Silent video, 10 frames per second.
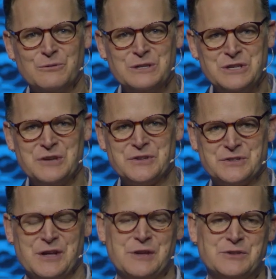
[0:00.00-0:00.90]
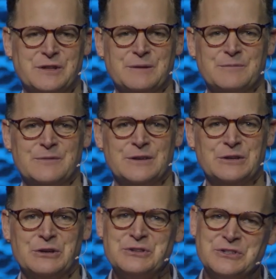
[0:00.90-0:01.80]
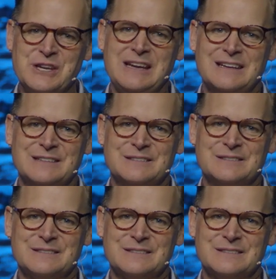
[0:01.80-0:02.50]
when Jesus touched them, could see.